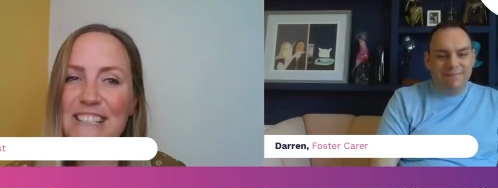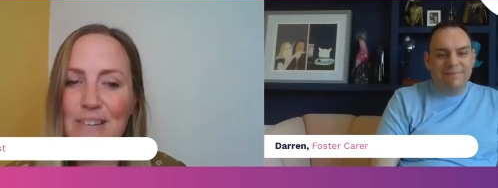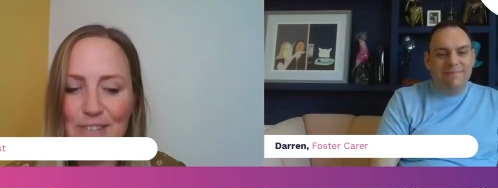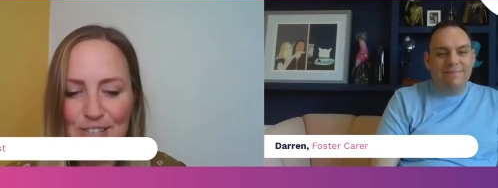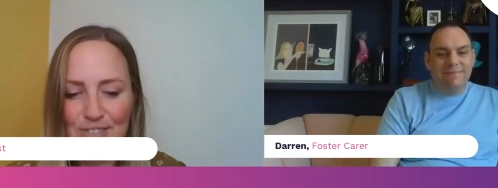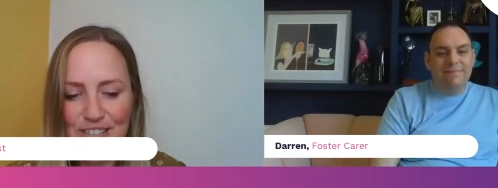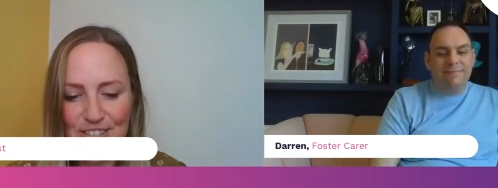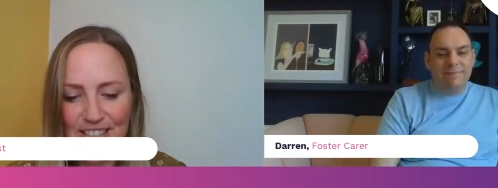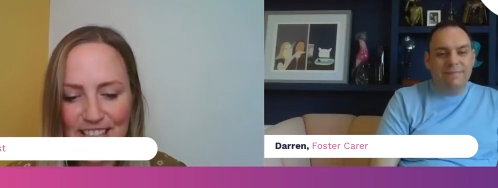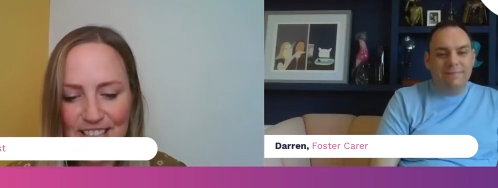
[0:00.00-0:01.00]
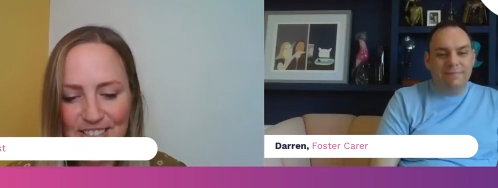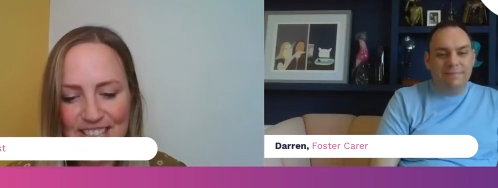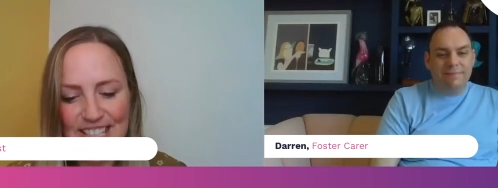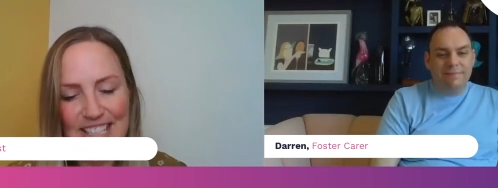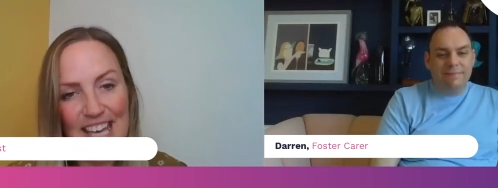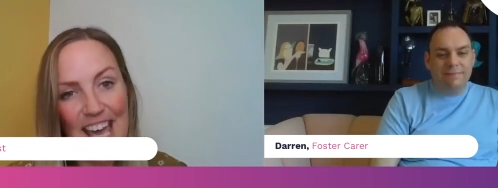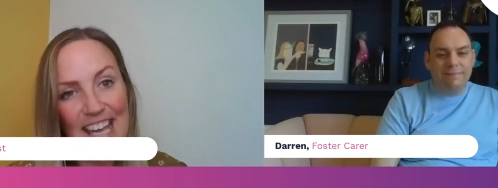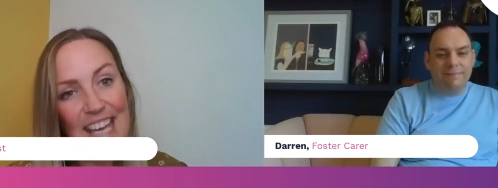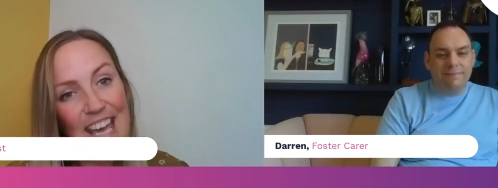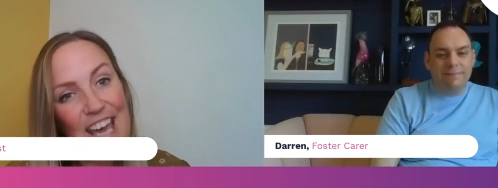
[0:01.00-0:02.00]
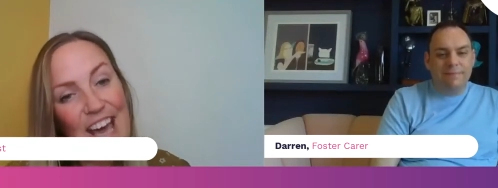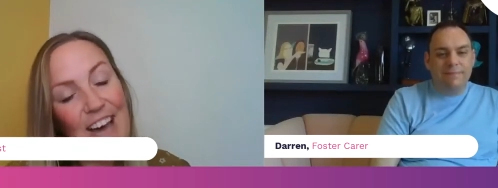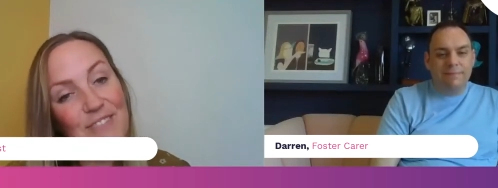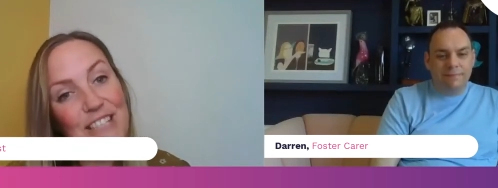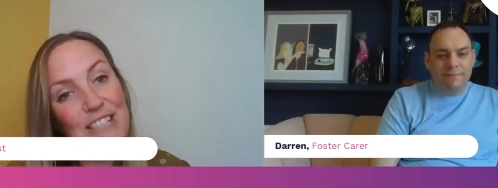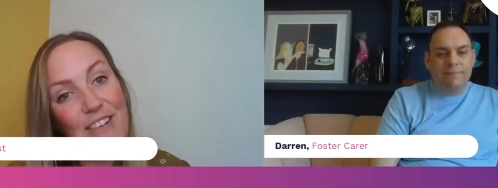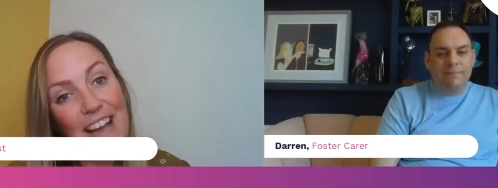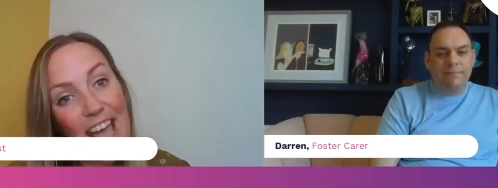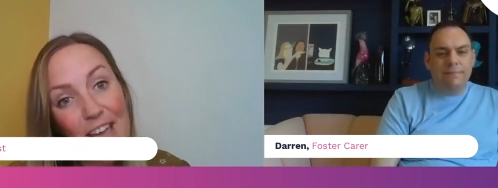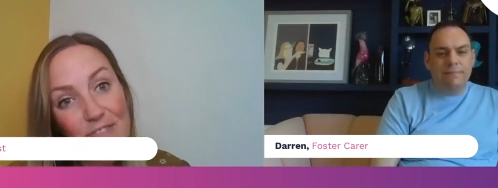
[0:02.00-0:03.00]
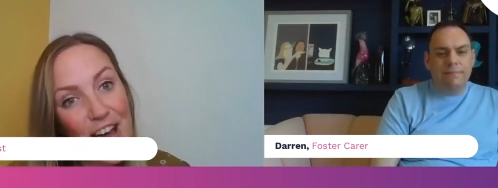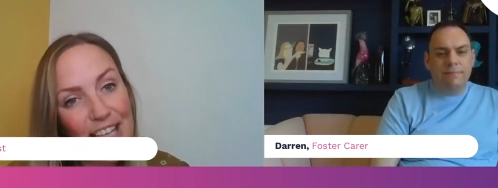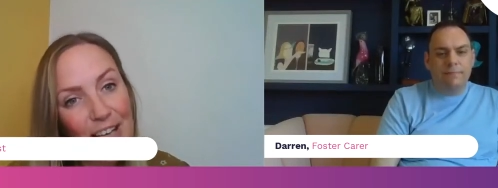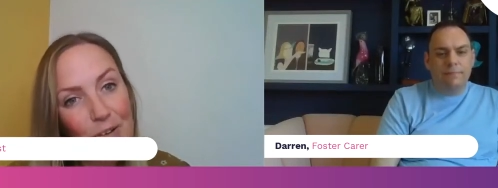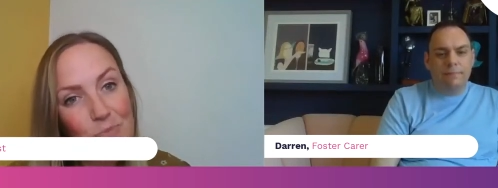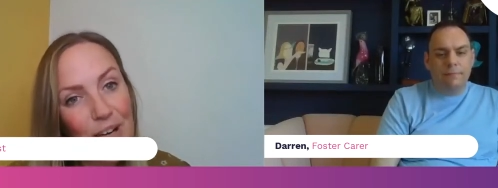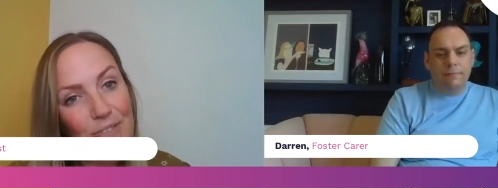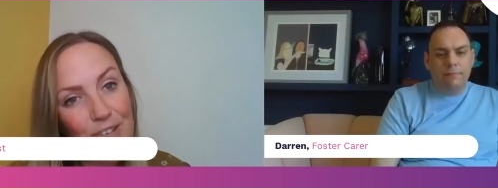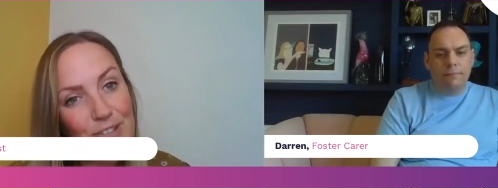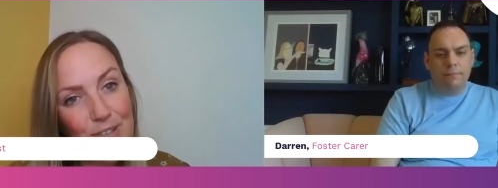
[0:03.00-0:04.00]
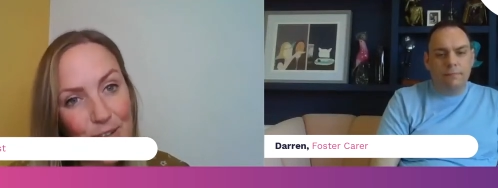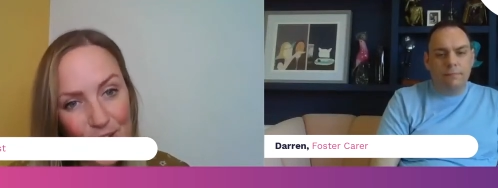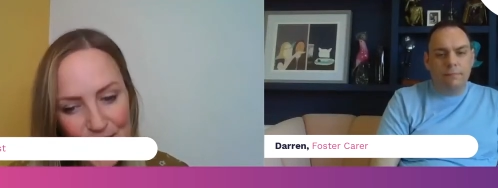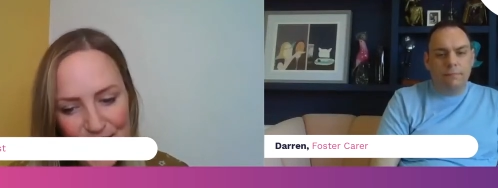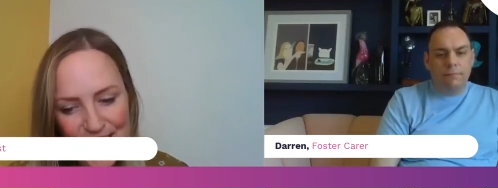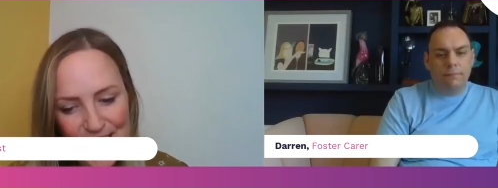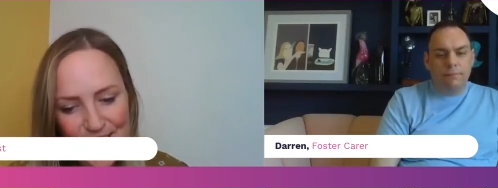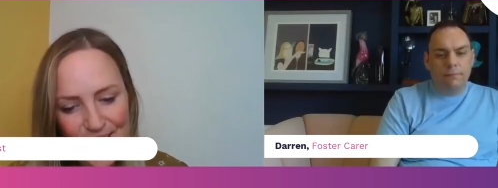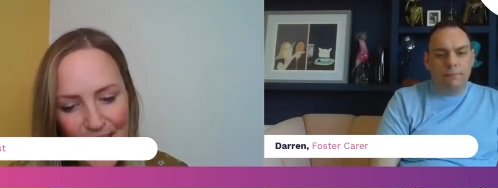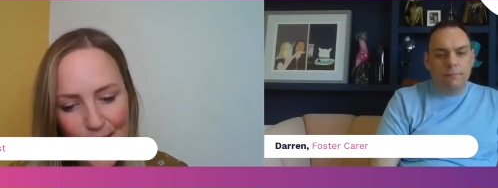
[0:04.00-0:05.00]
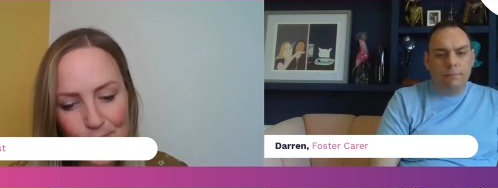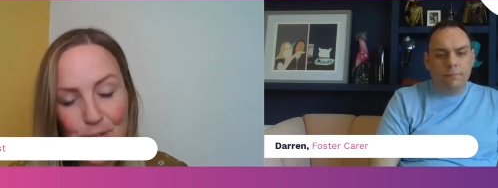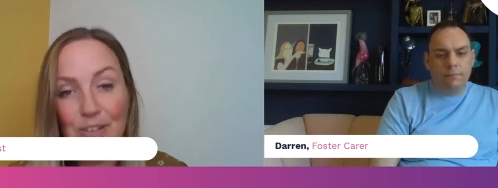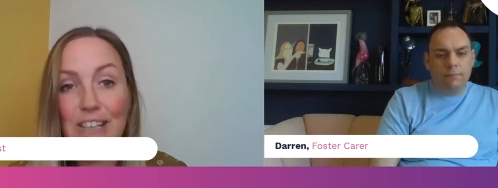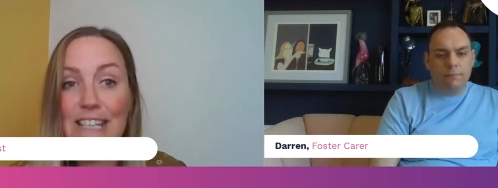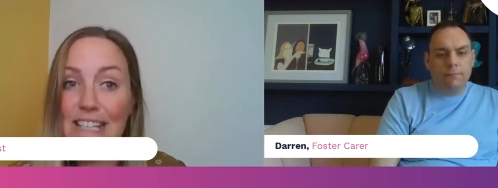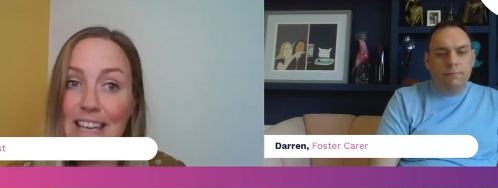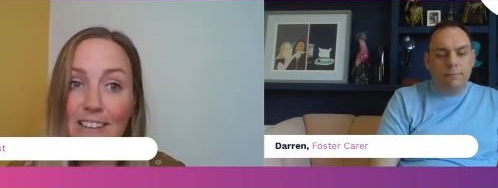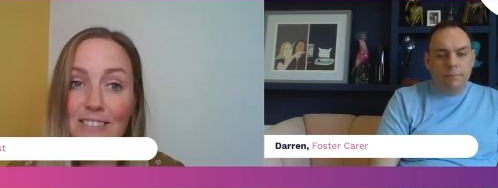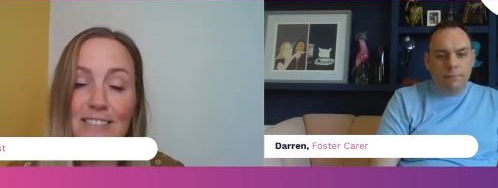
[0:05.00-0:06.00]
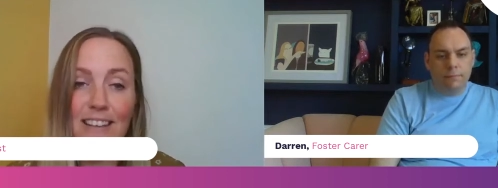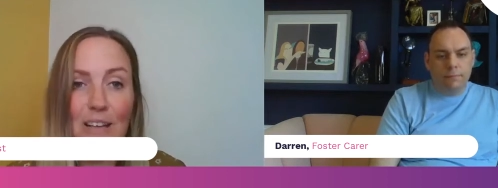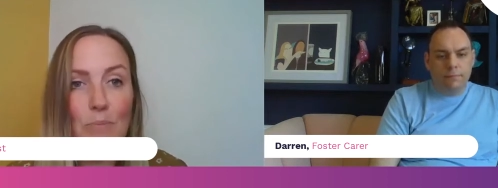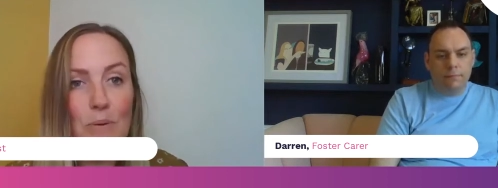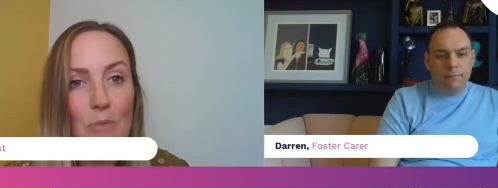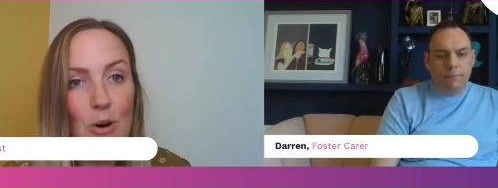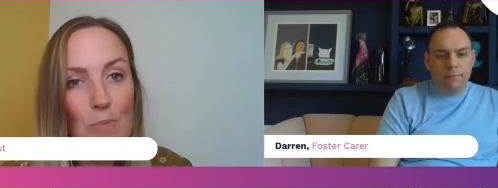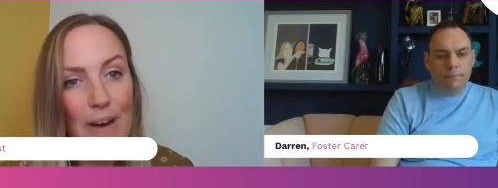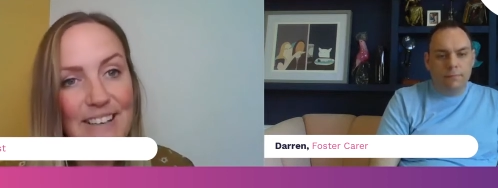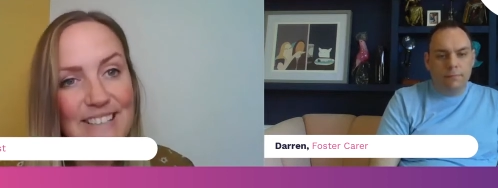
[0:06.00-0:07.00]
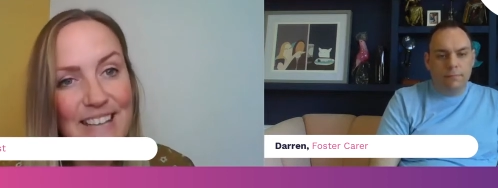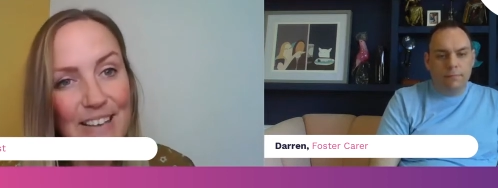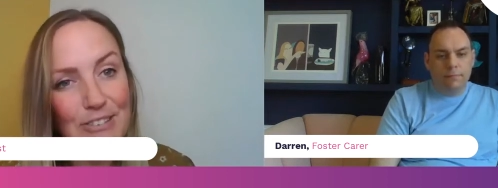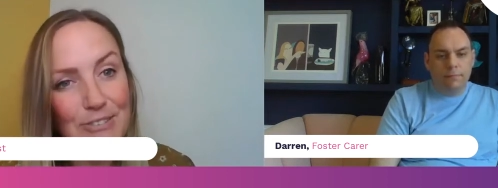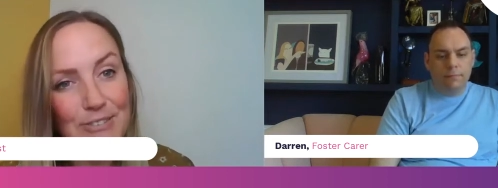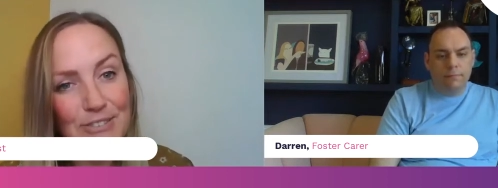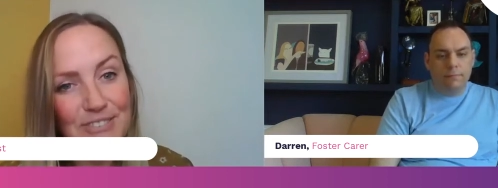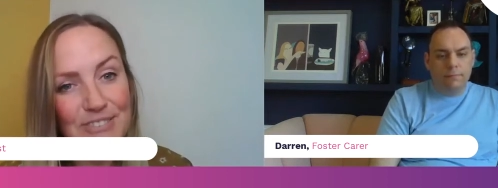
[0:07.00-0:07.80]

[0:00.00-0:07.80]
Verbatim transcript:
Speaker 1: Thanks so much for joining us today. Um, so, I gave a little brief introduction to you there, but can you tell us a little bit more about yourself?